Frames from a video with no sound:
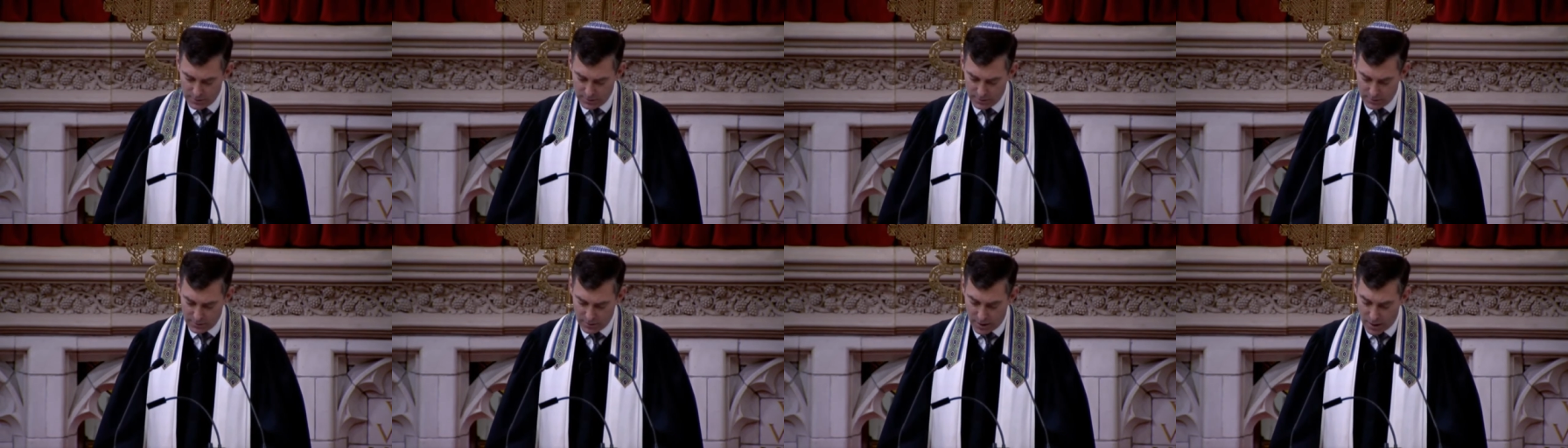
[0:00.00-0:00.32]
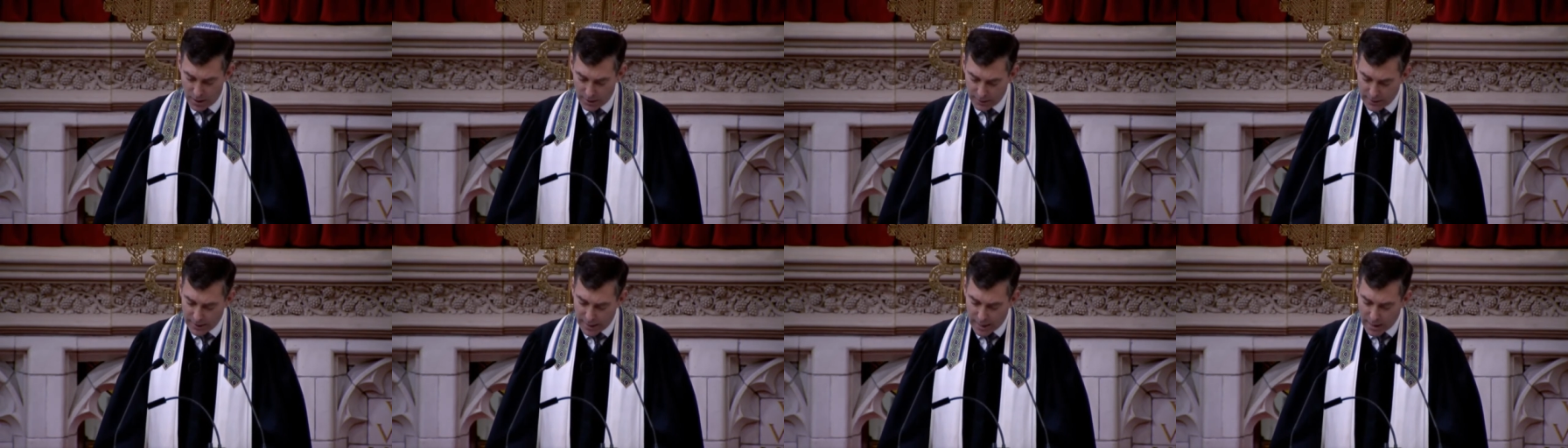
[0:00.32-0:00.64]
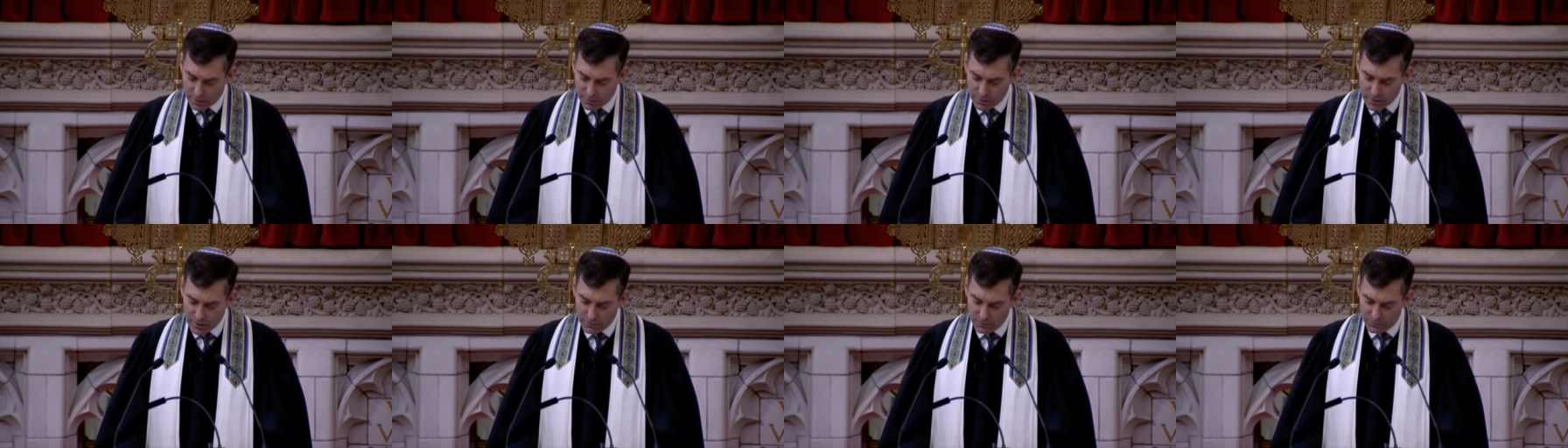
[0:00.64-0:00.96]
a
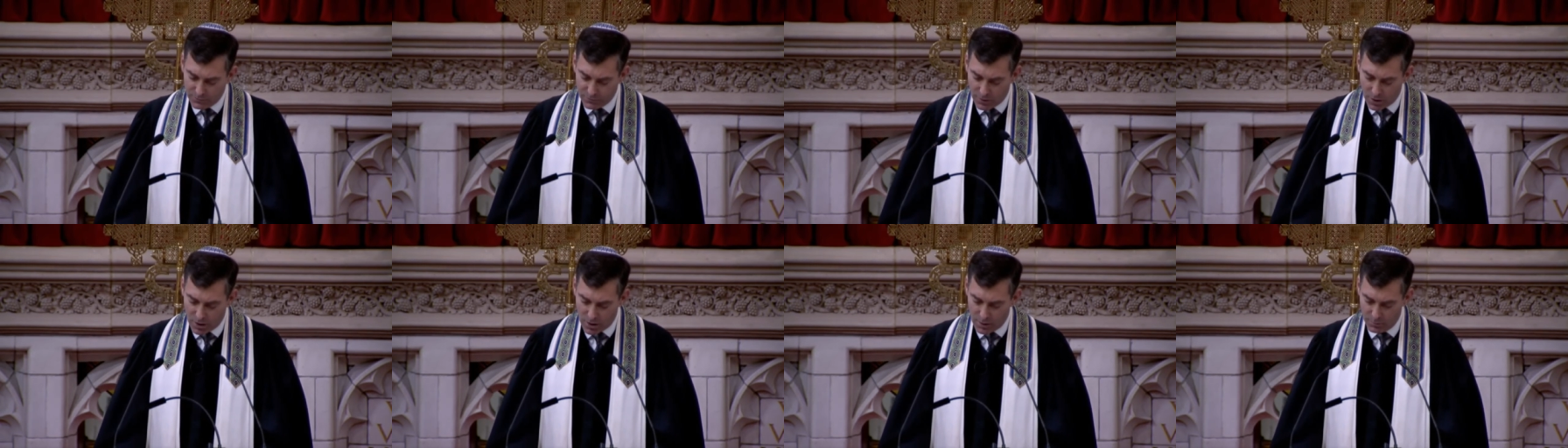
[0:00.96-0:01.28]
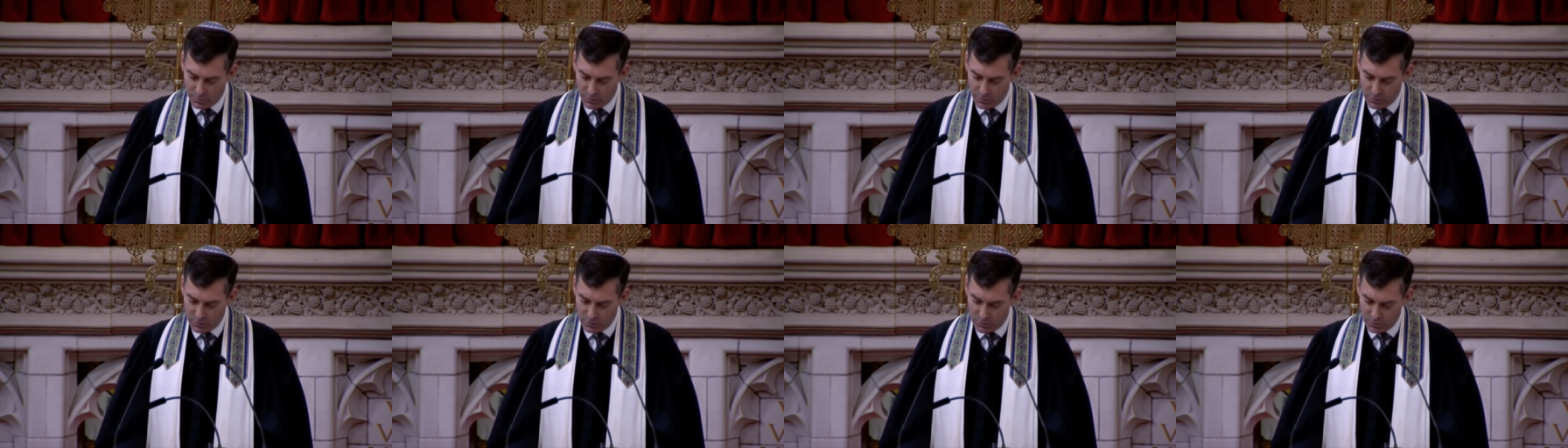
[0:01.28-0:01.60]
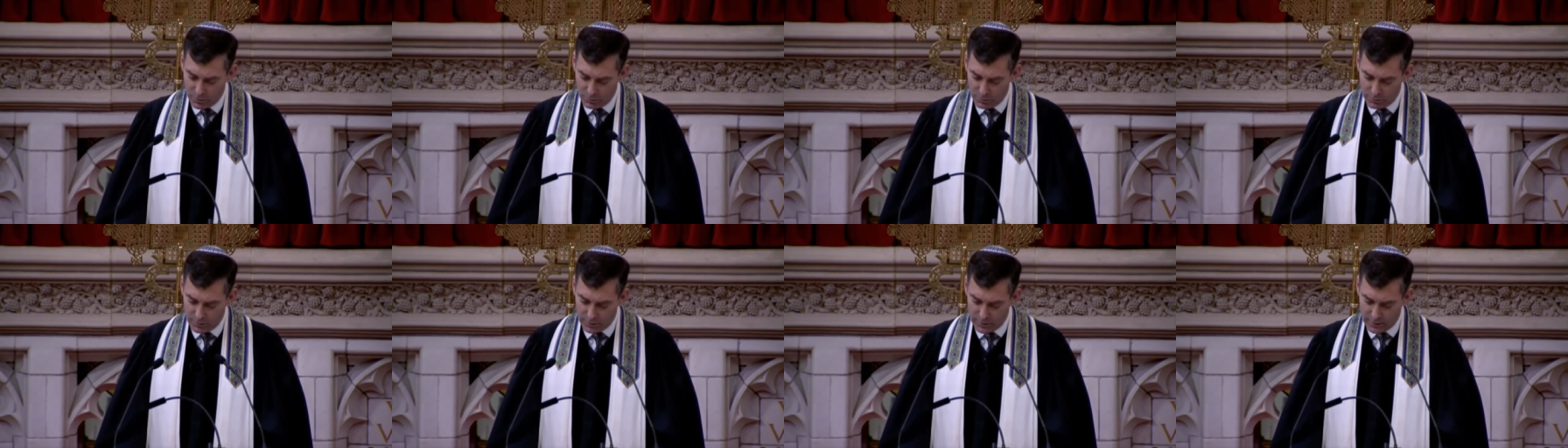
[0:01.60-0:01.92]
Hungarian farmer
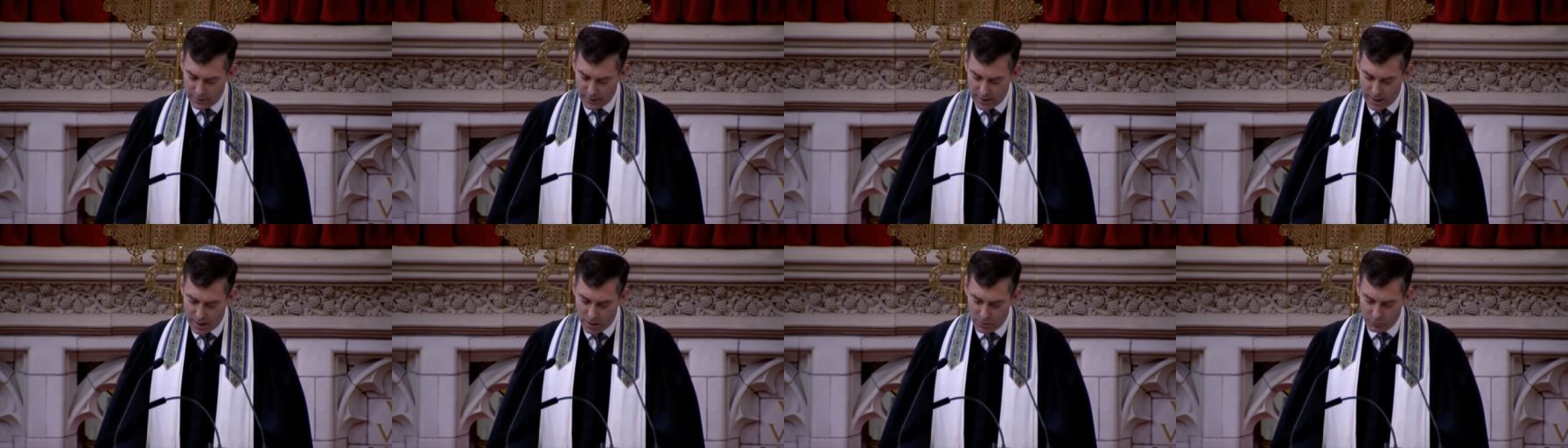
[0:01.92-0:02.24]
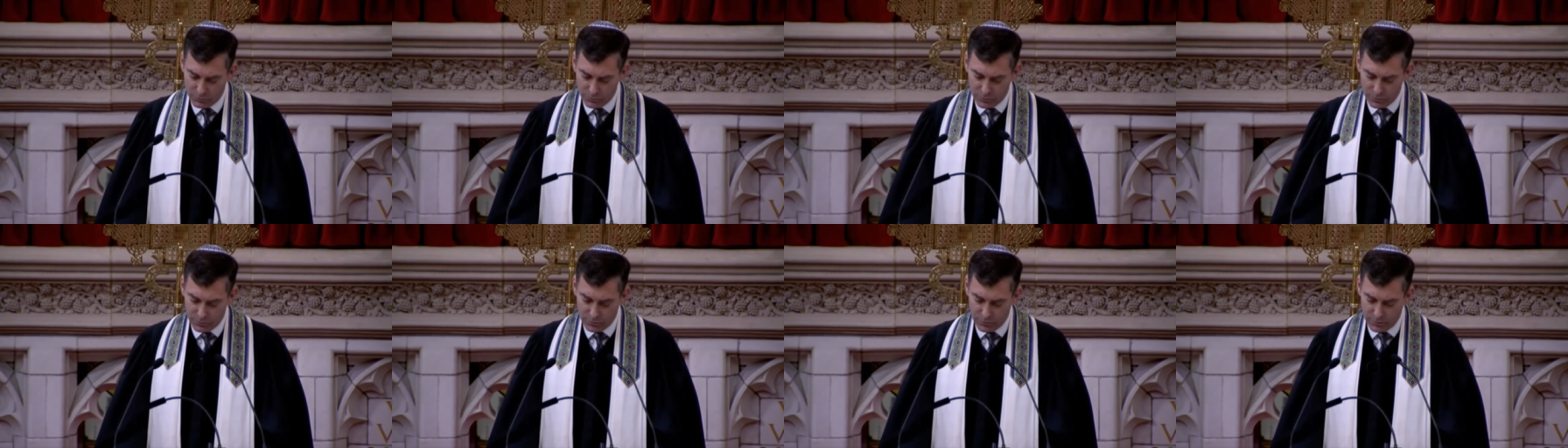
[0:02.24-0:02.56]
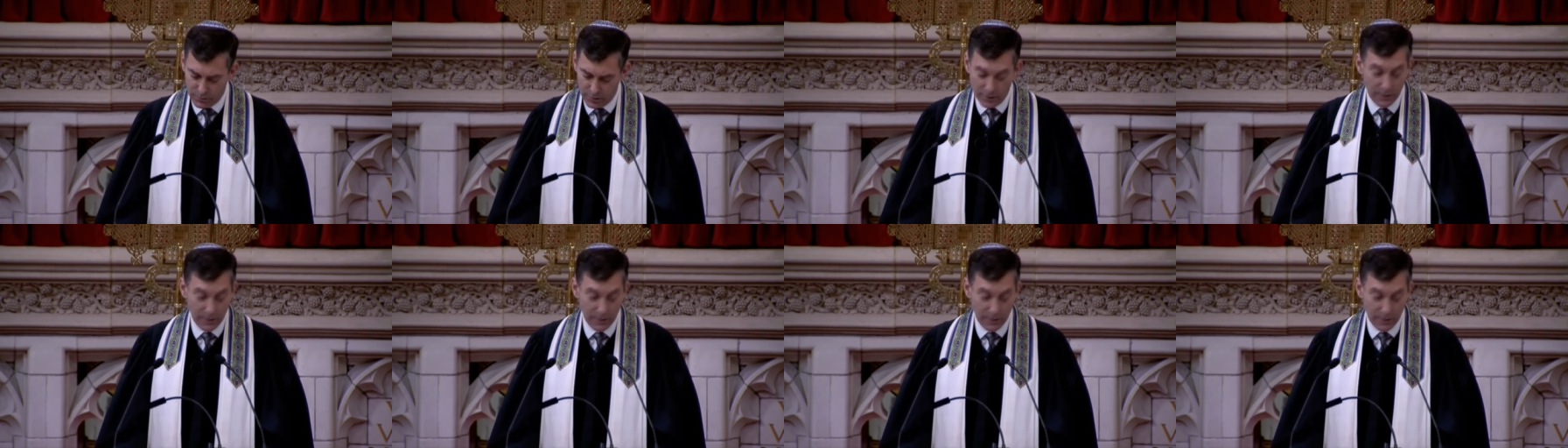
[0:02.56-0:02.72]
who encountered a